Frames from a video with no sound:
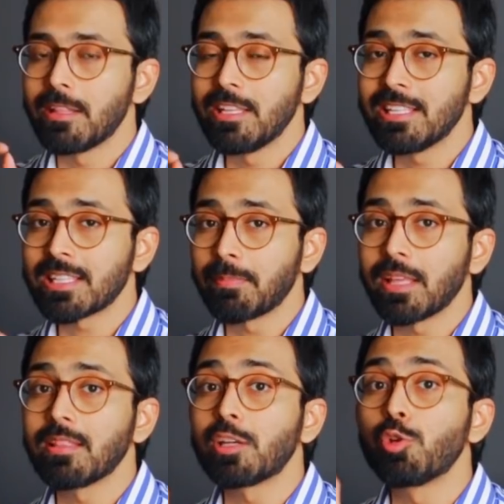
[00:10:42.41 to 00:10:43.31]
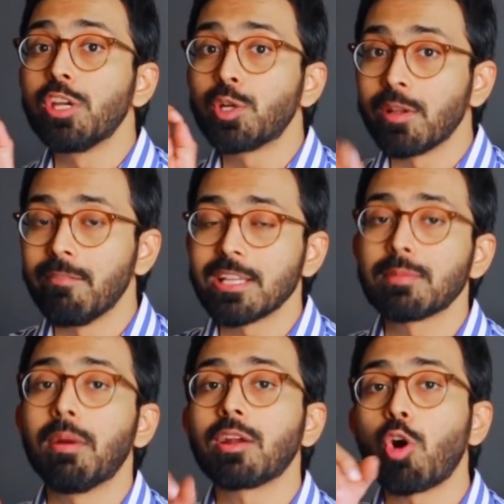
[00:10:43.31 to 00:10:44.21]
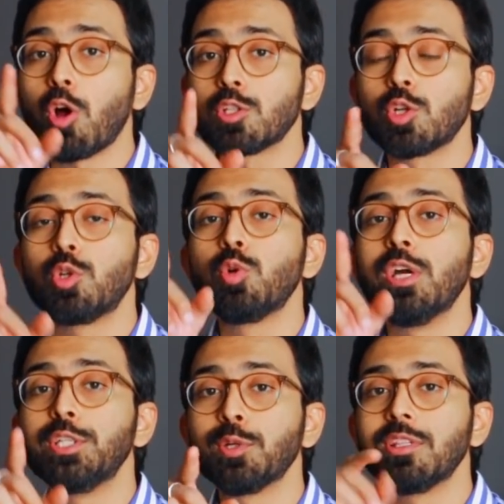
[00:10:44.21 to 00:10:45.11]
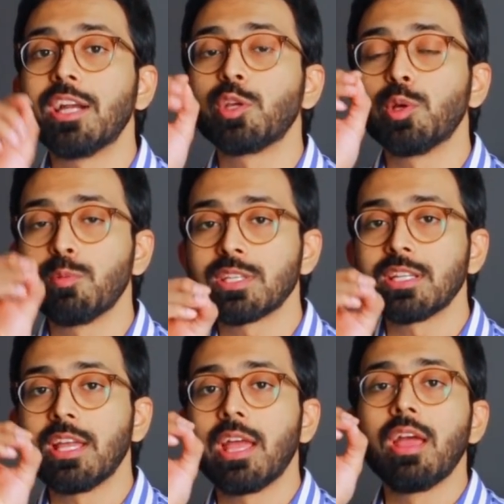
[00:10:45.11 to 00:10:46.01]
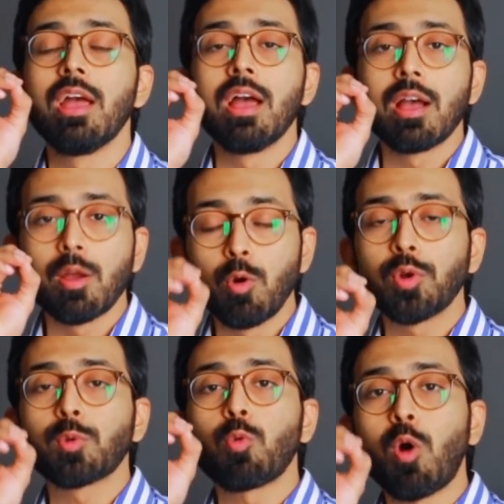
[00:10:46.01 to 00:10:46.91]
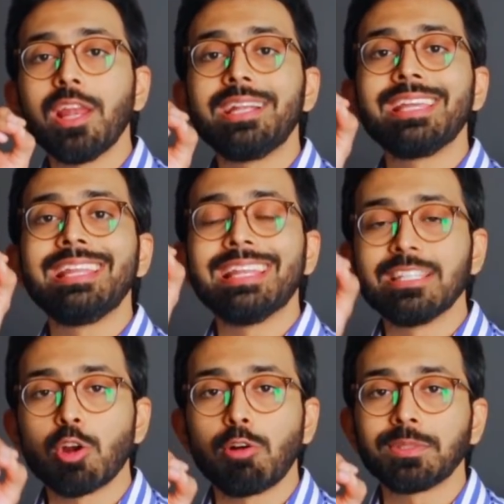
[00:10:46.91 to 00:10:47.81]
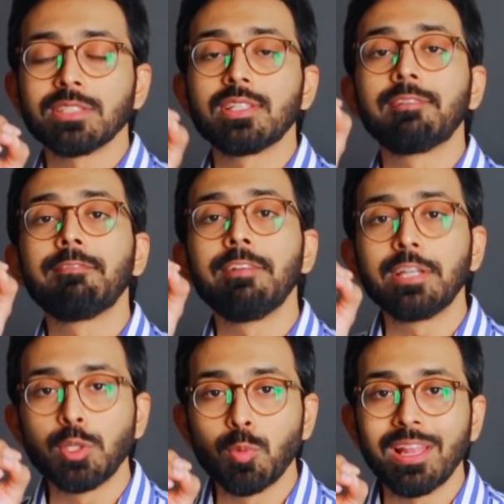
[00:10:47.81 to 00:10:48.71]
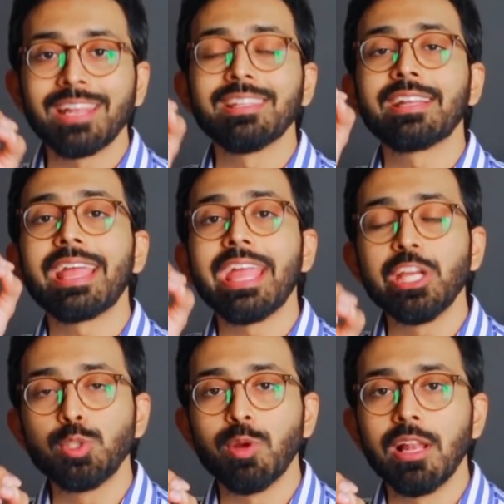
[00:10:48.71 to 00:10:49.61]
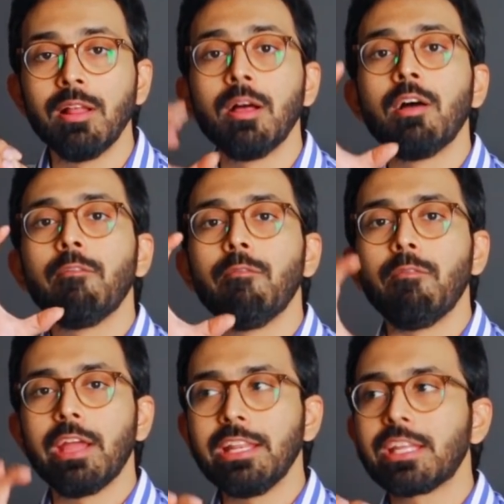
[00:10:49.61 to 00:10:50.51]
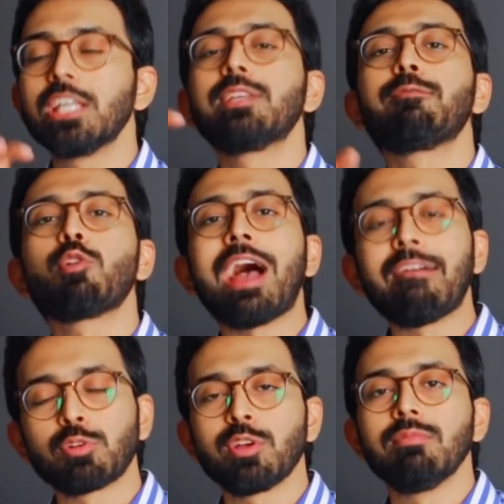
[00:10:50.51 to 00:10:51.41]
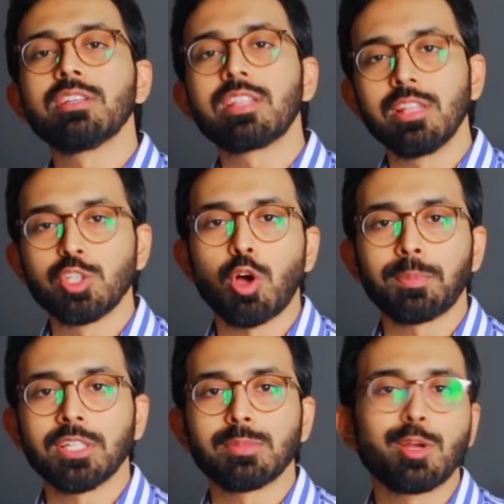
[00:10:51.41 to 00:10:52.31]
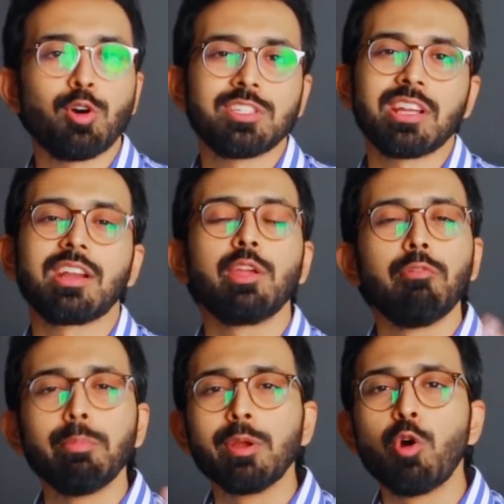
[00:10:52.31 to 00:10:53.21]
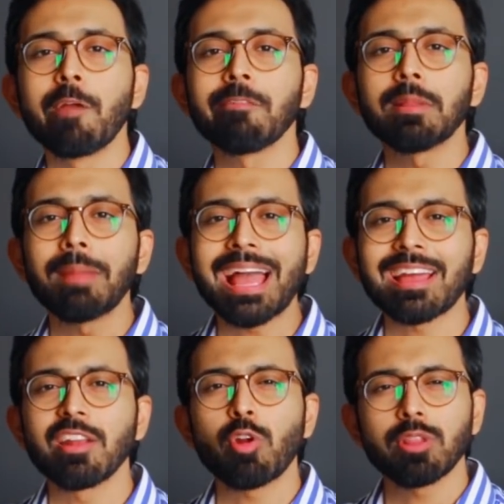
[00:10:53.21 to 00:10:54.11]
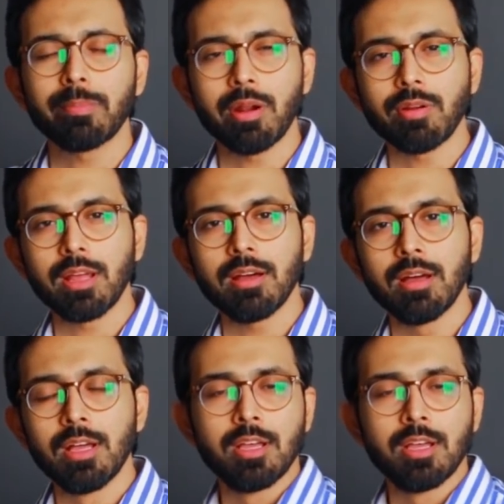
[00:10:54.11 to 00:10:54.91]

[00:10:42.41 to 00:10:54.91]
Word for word: this is something that you need to invest but also do ensure that you invest in a good quality leather options that fit you well and that age well in case if you have to invest in these options because generally you would be going for the black color or the brown color